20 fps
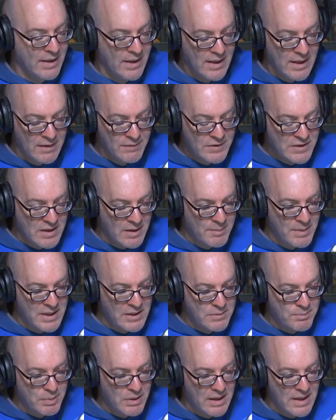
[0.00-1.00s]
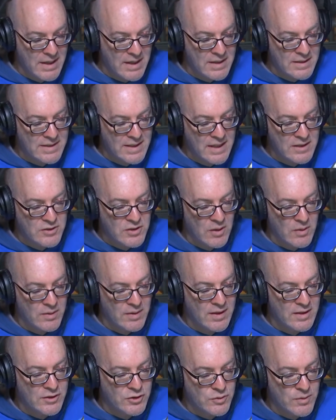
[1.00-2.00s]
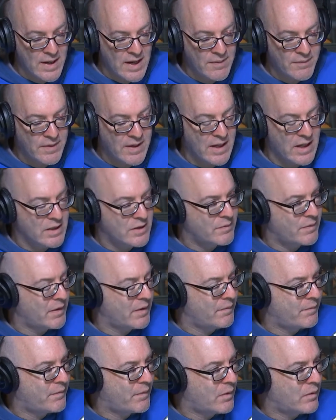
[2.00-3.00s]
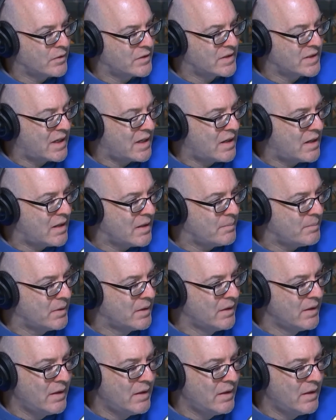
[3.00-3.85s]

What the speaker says: If somebody's playing at Daytona on DraftKings for the first time,